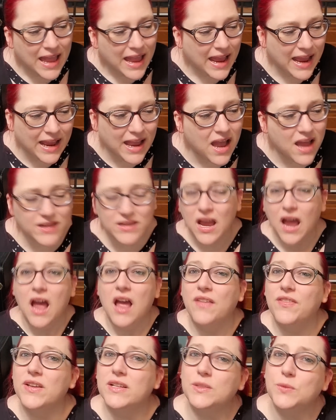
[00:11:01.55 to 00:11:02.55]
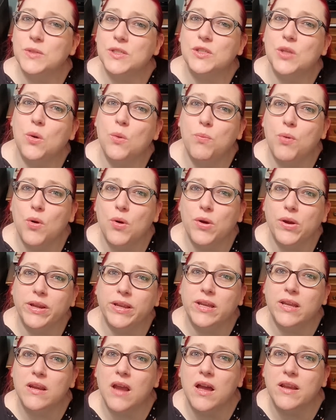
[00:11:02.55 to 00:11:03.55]
And this was so
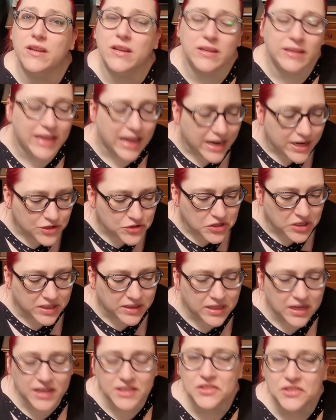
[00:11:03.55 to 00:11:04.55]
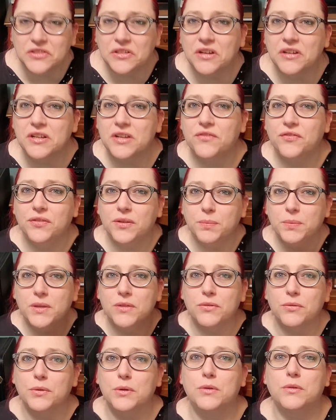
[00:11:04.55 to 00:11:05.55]
boring and unengaging that I started
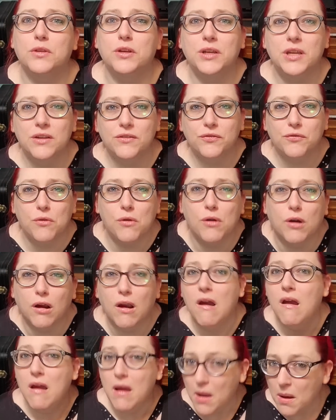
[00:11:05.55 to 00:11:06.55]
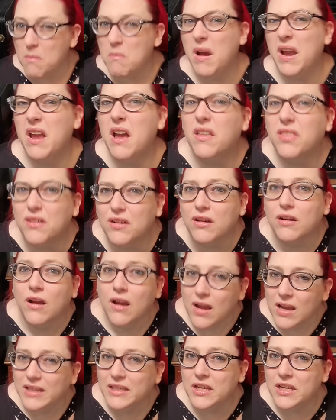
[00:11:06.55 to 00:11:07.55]
flipping through looking for my other,
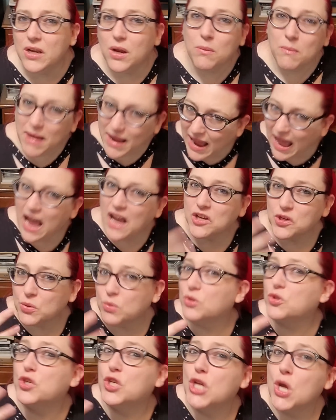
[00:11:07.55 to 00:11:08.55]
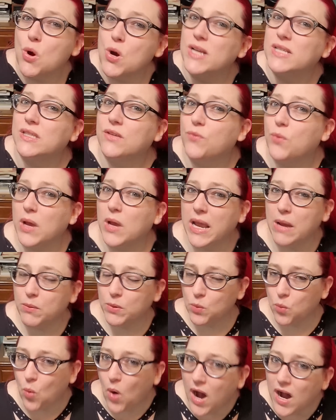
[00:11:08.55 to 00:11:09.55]
you know, my actual choice of what I
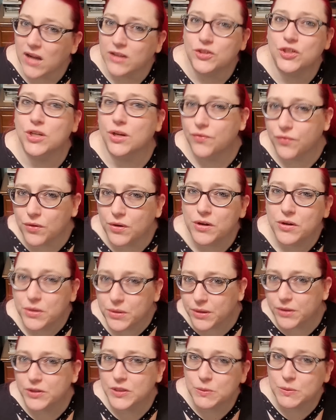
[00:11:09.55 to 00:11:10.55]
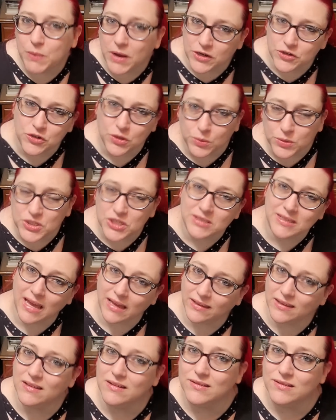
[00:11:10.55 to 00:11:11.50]
would watch for a New Year's special, which is Gekki